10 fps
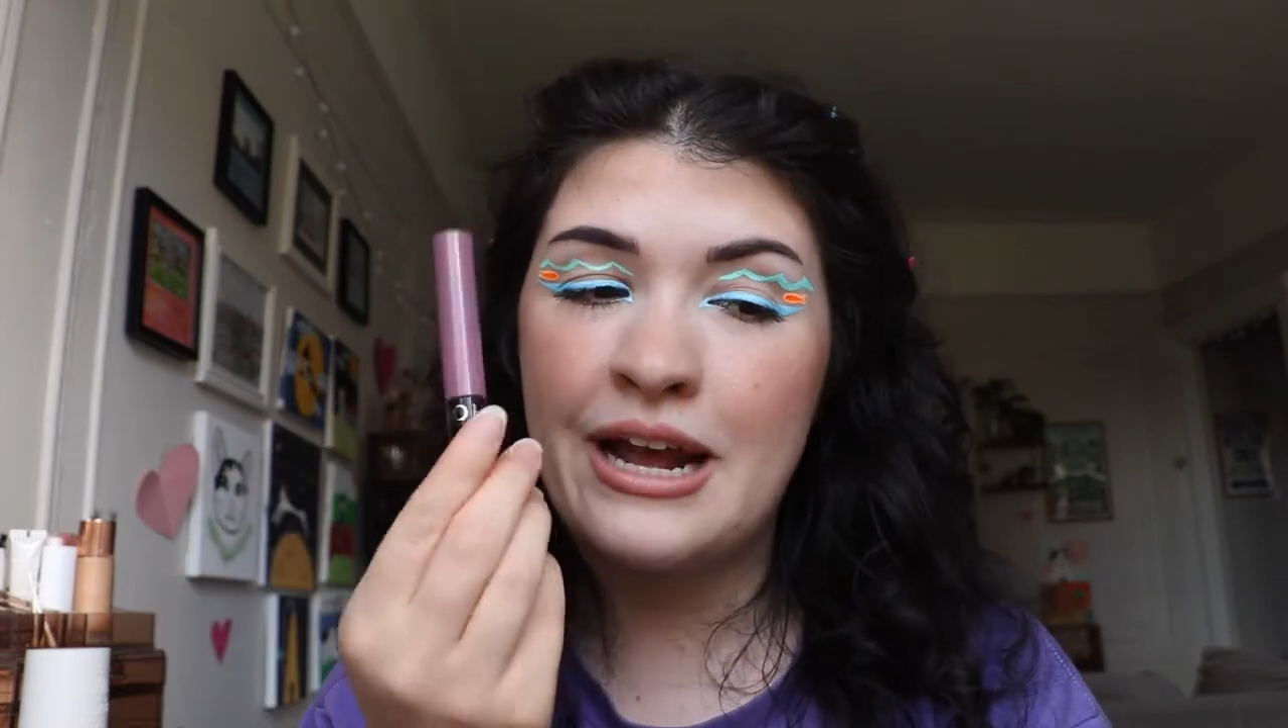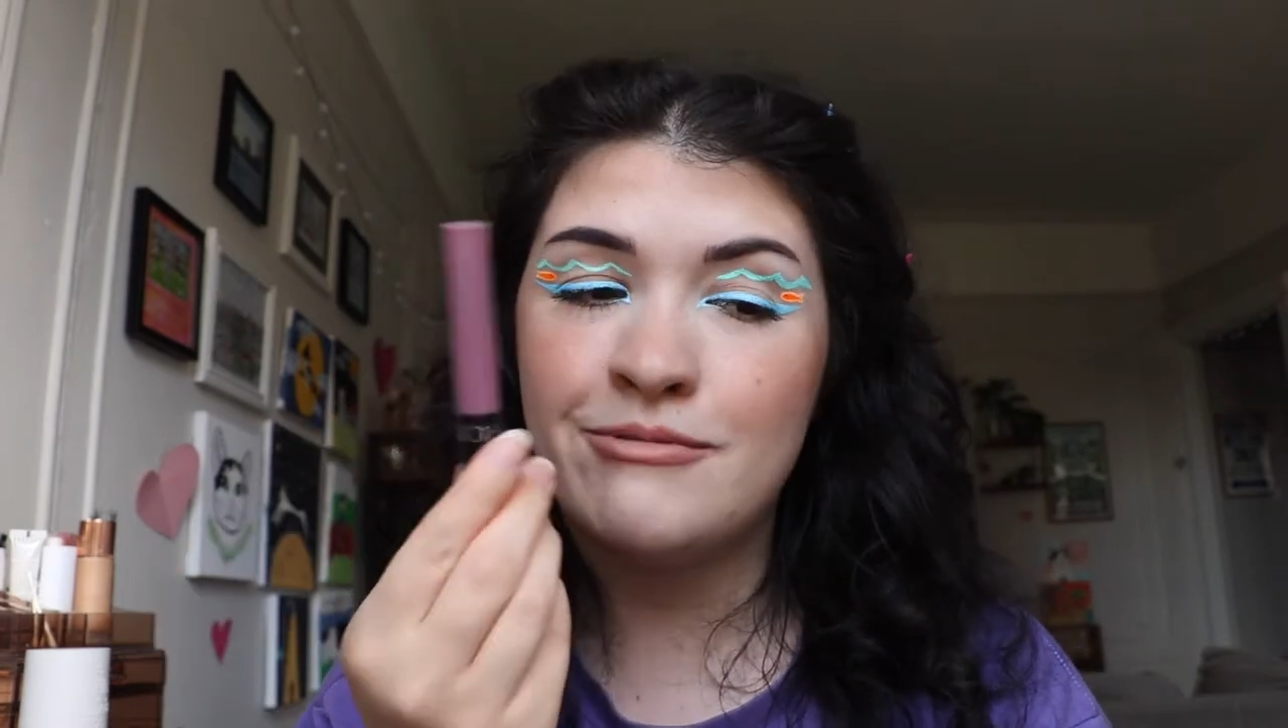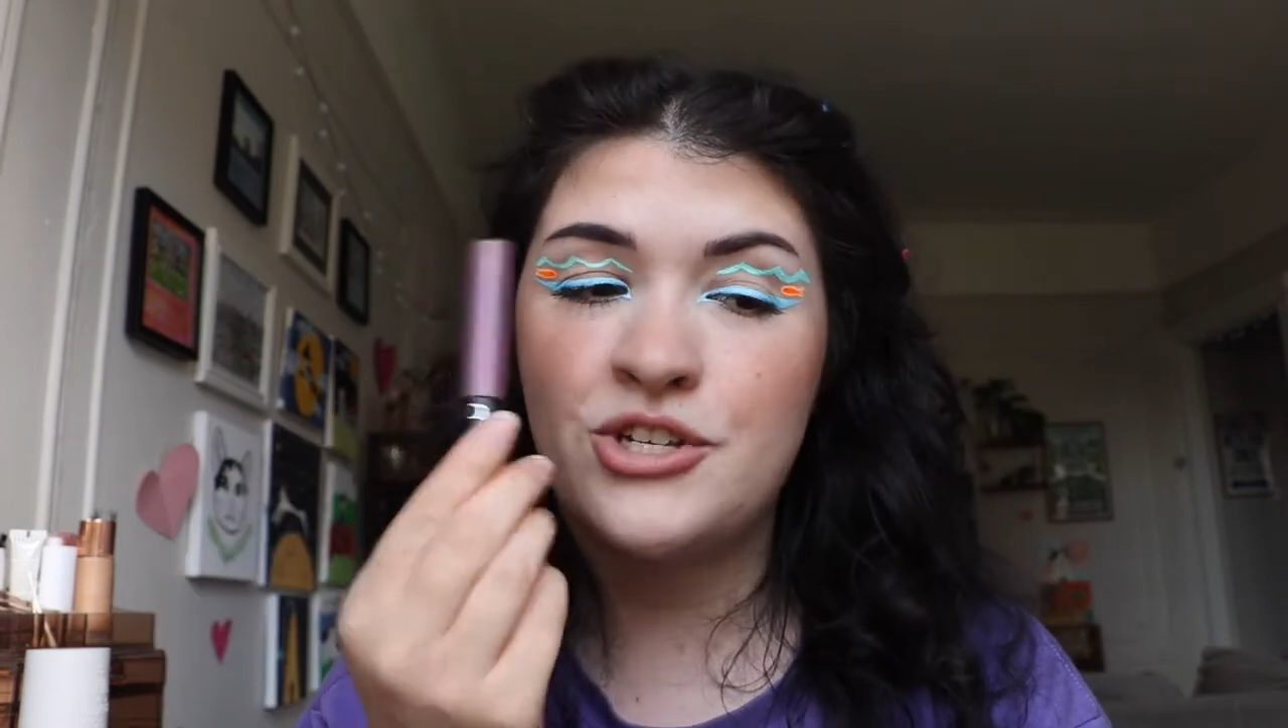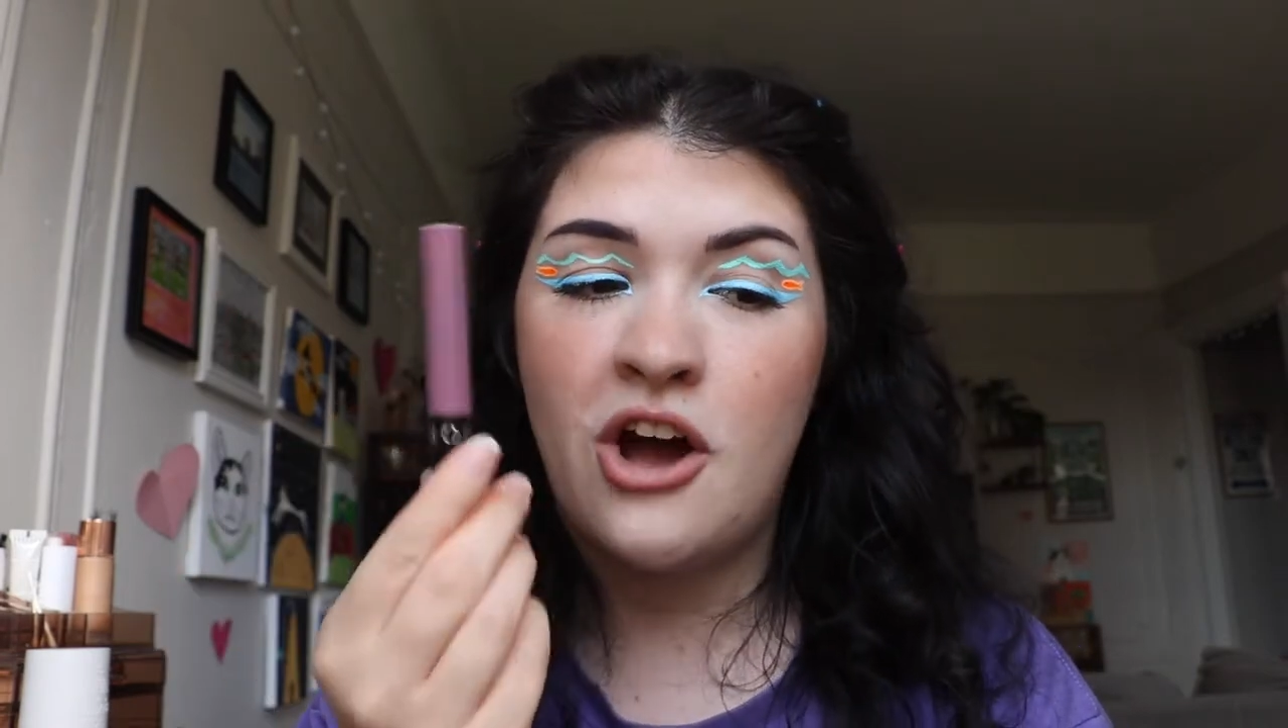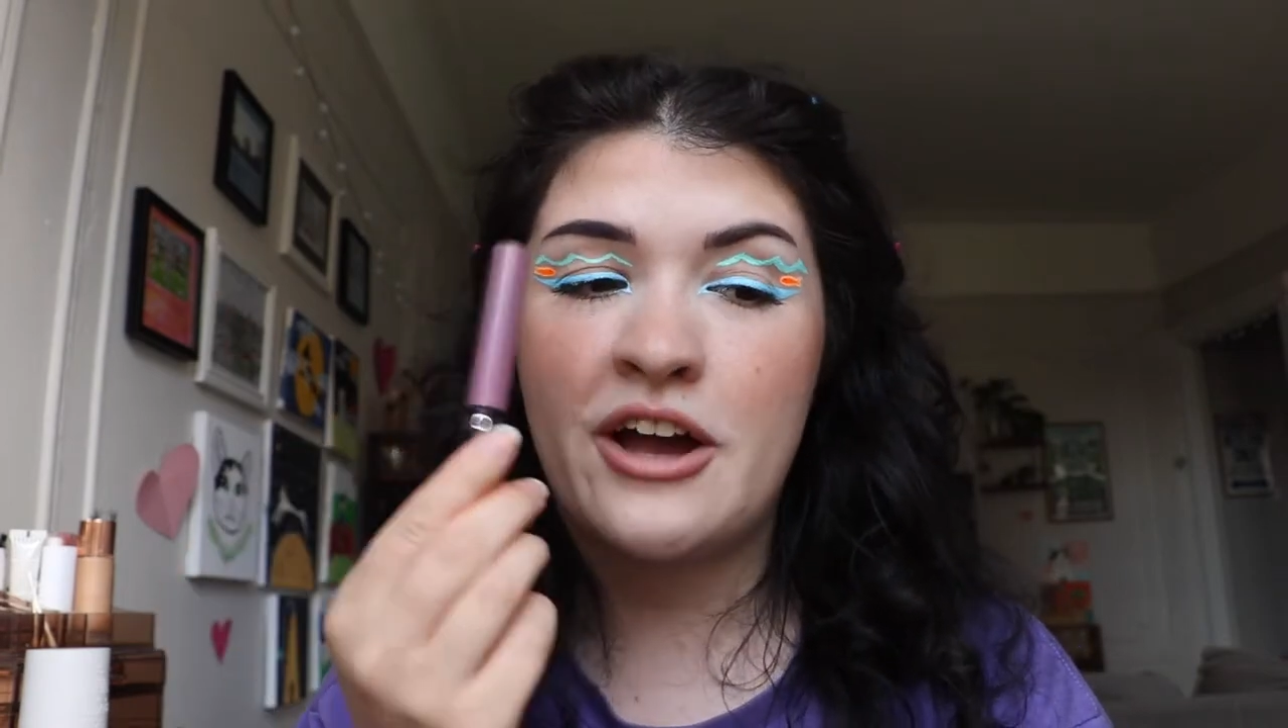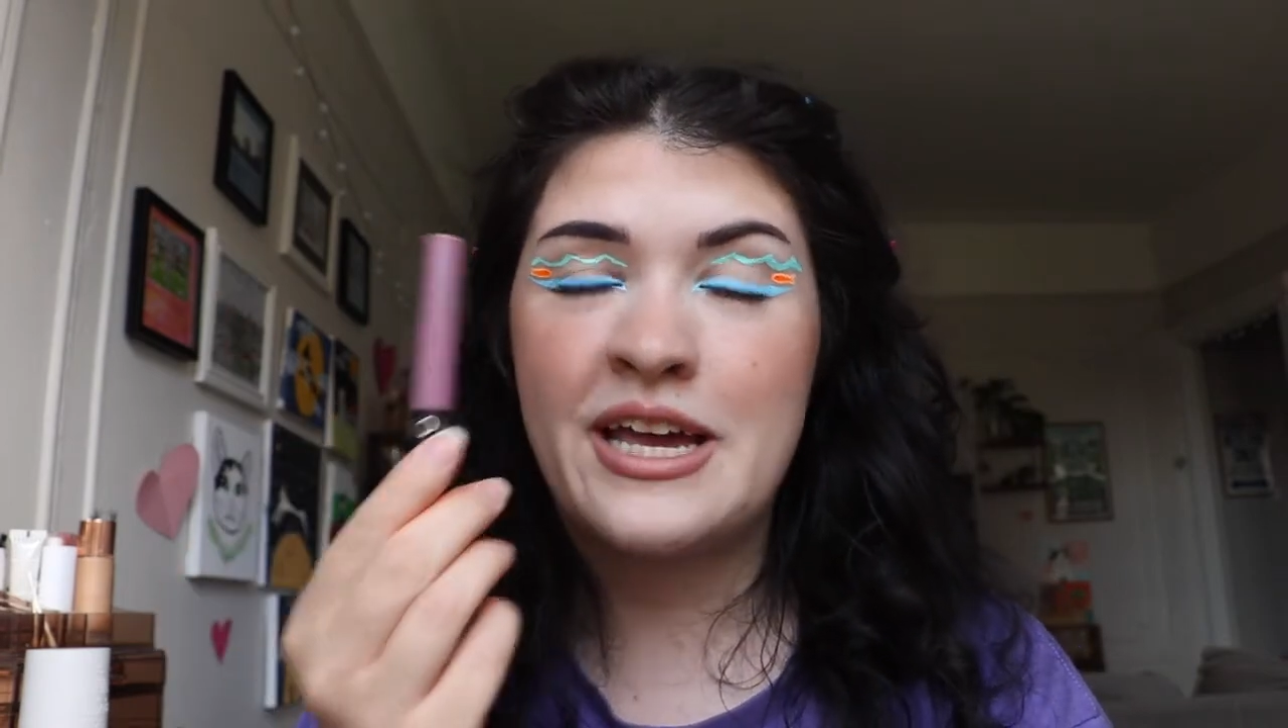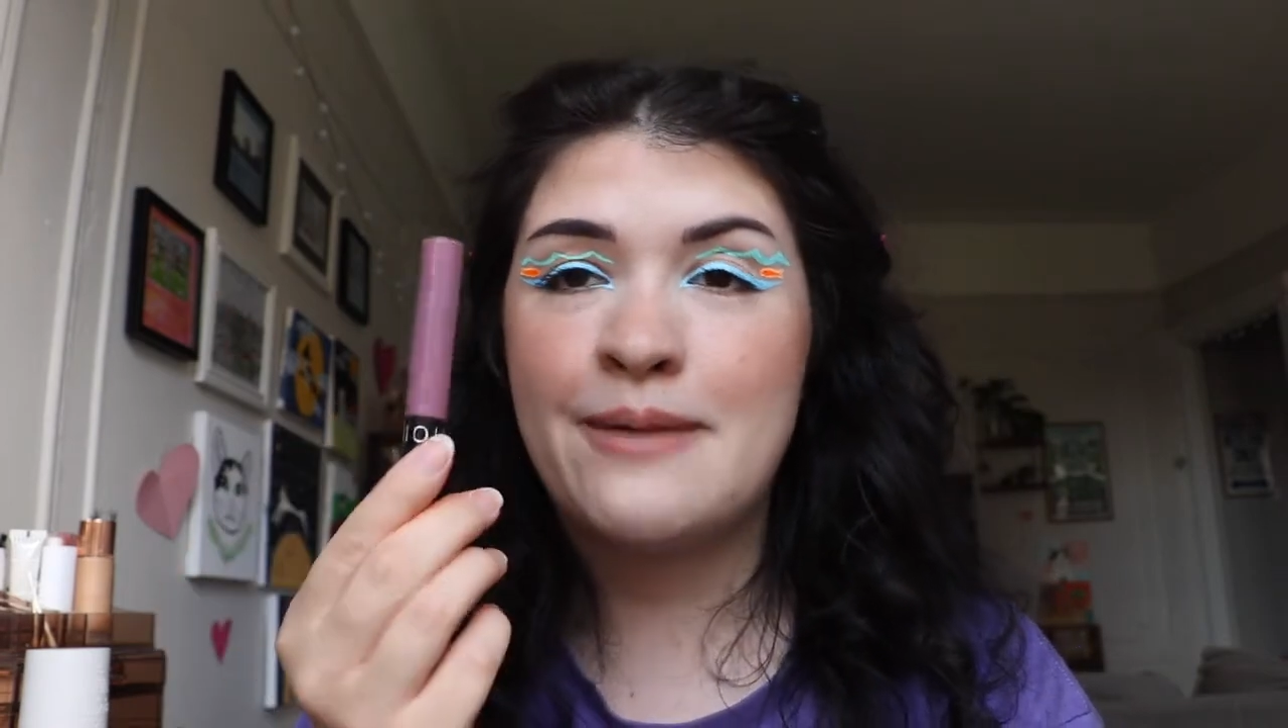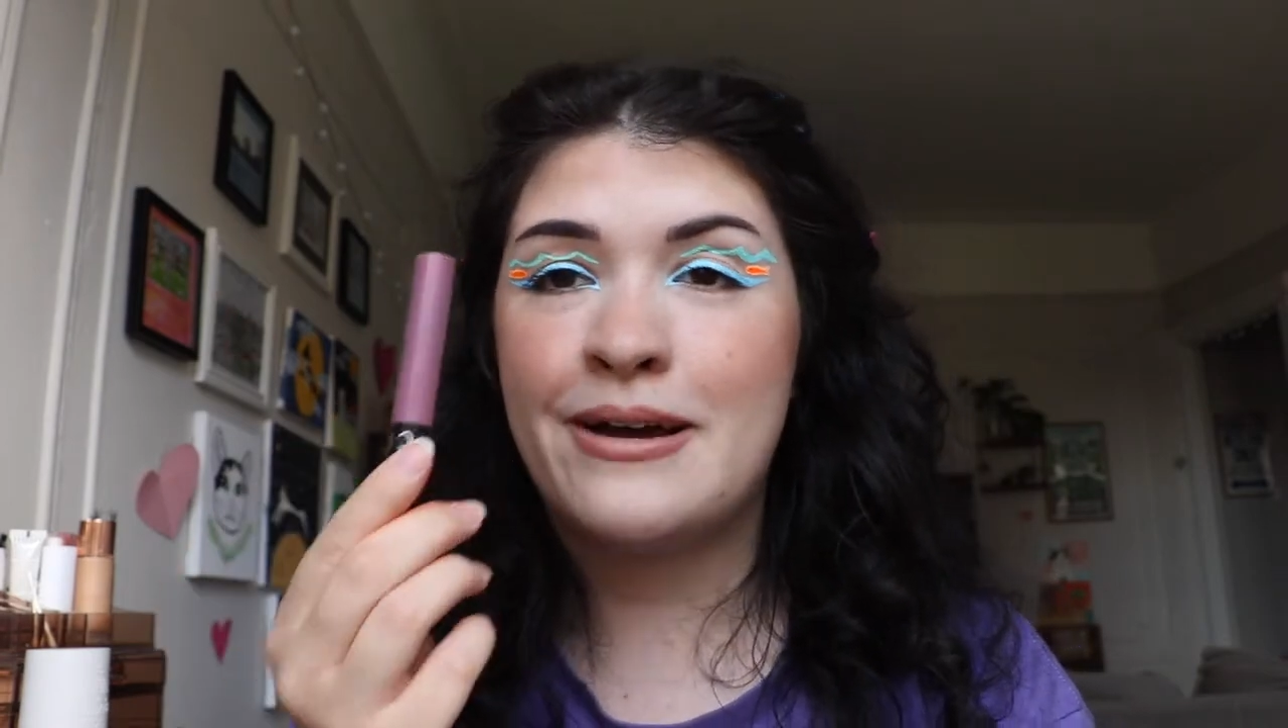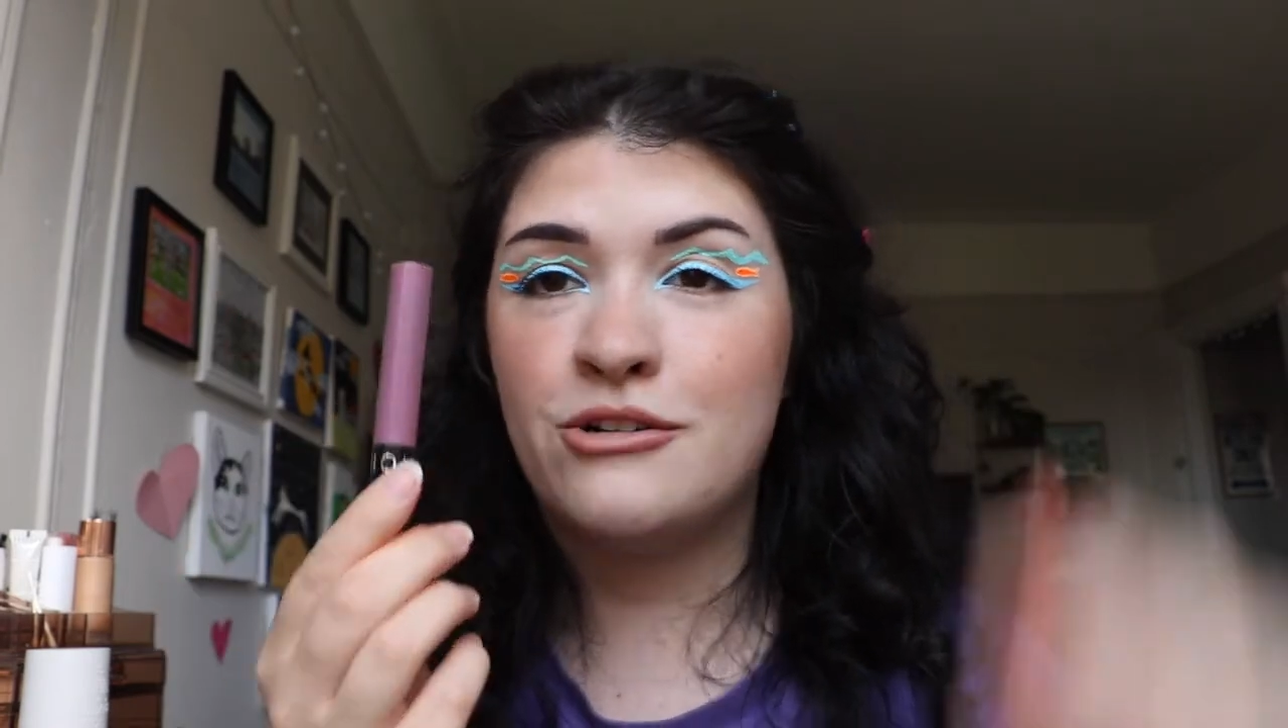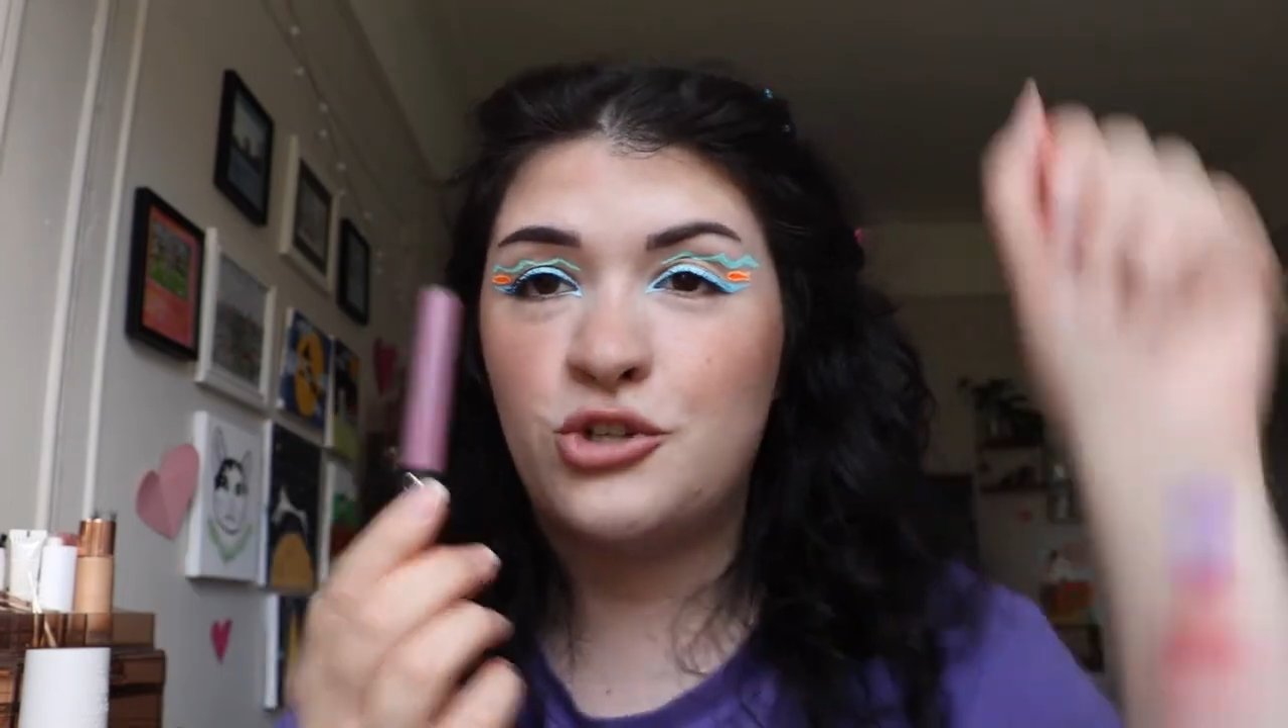I was talking
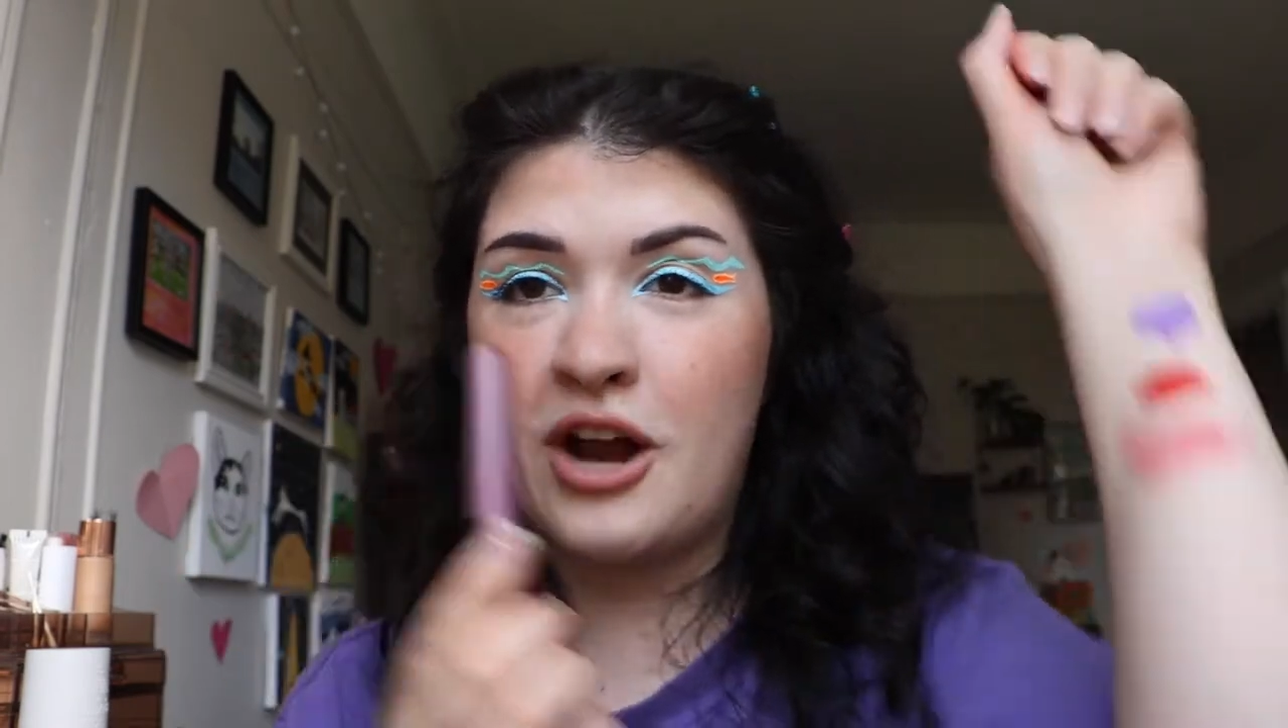about